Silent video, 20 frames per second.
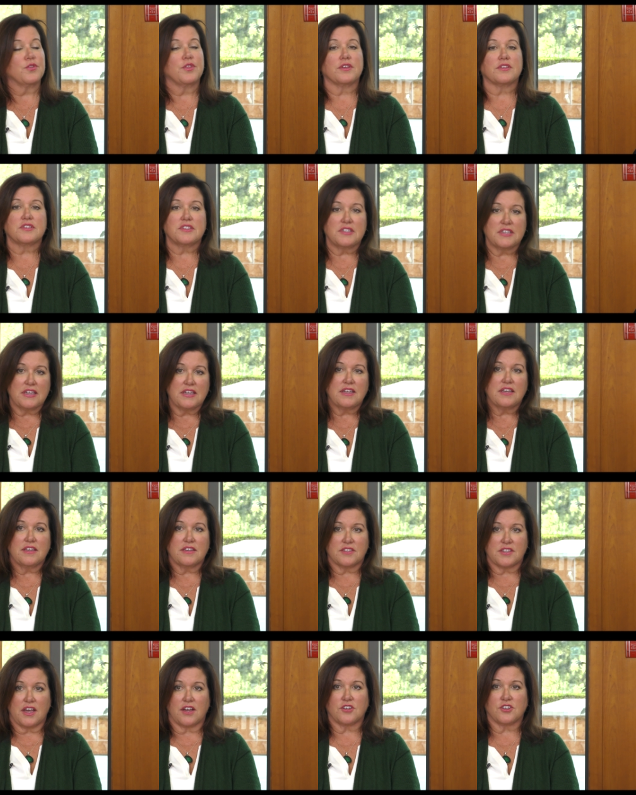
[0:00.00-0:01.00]
the city
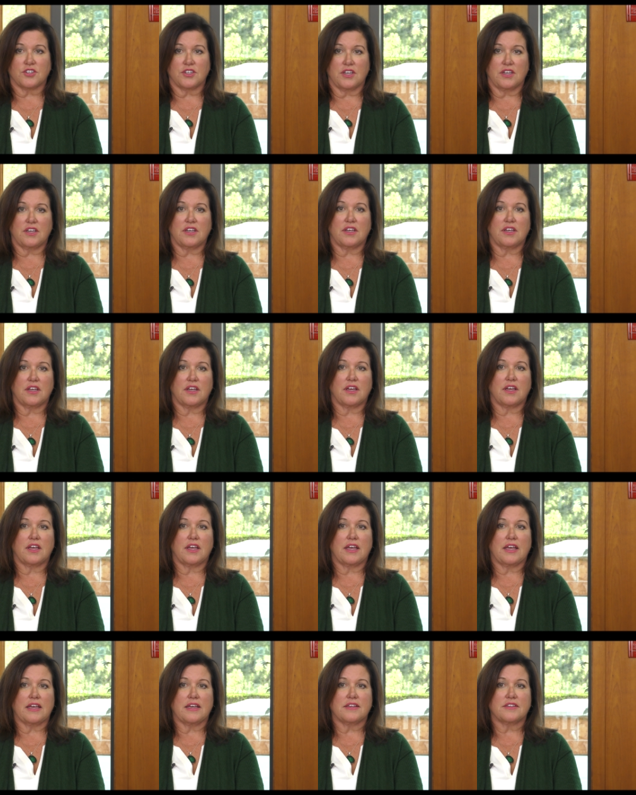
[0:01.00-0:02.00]
is actually
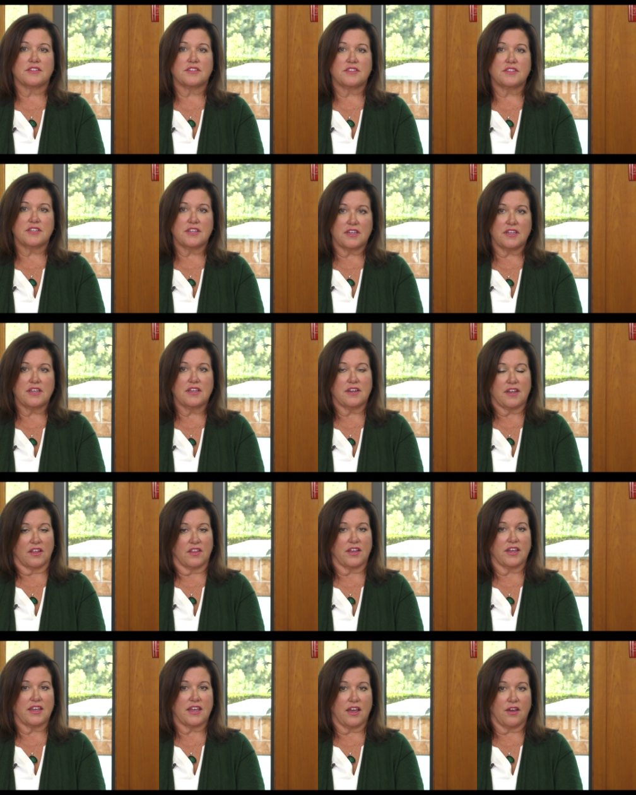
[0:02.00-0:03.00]
a city in
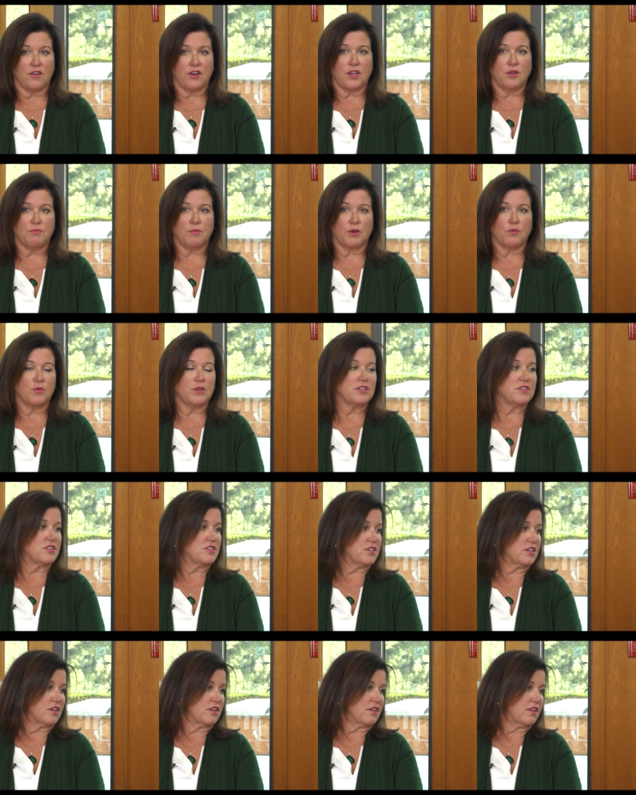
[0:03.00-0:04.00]
LA County, but we
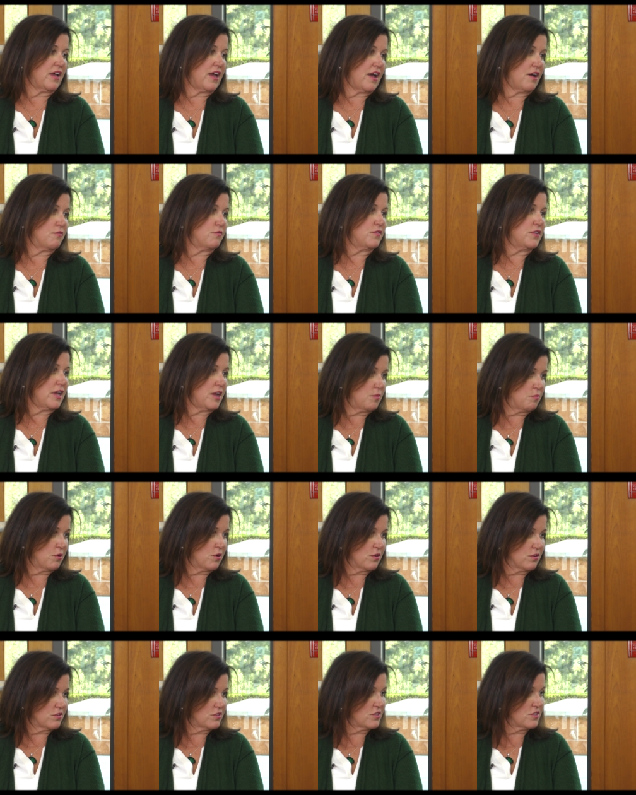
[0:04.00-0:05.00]
still have
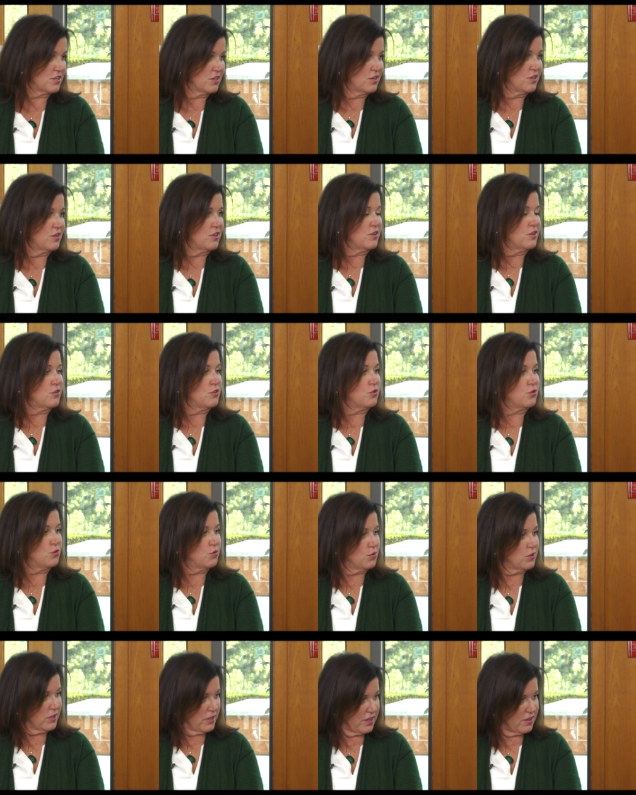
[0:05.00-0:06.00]
neighbors
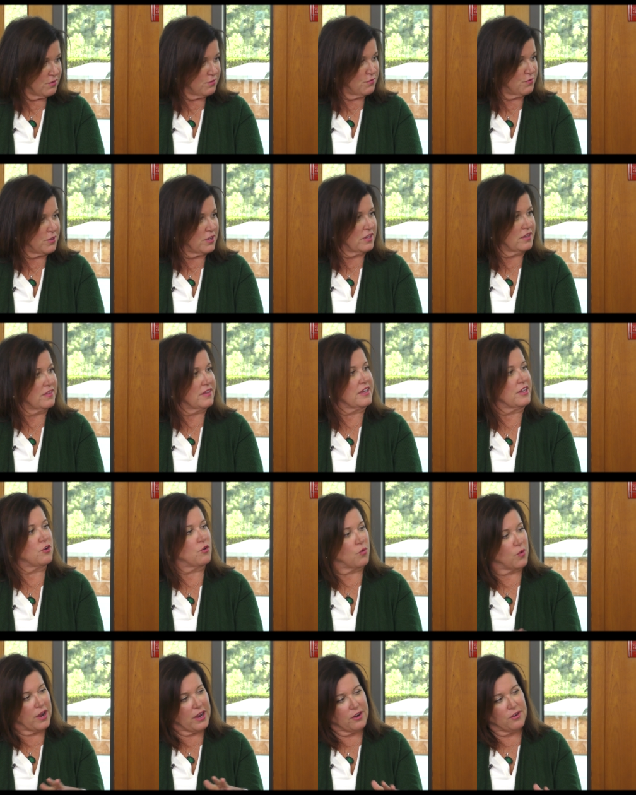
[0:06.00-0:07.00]
who live in the
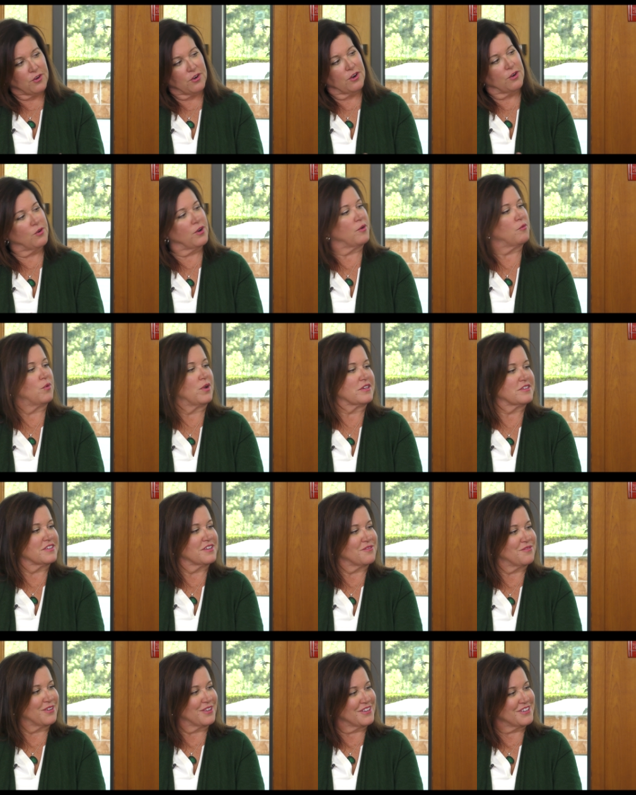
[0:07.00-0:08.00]
greater
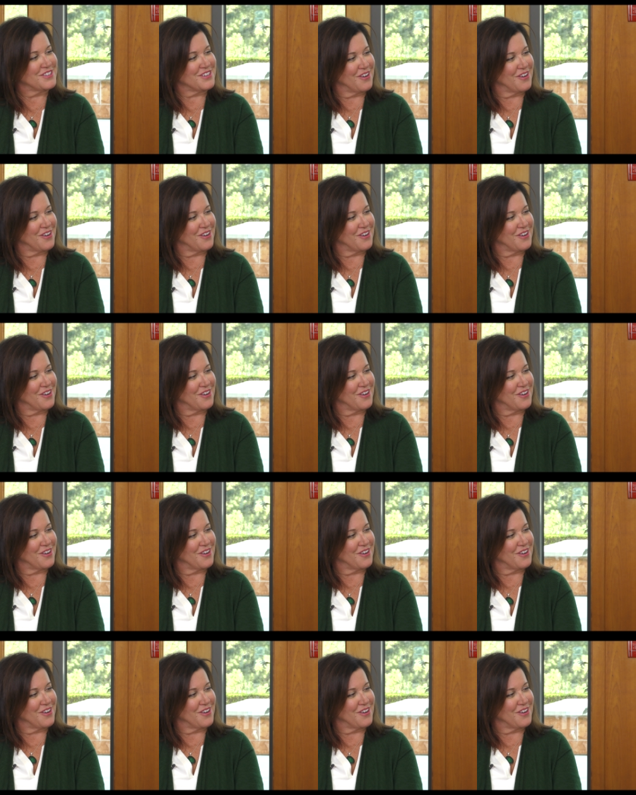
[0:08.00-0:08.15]
Westlake Village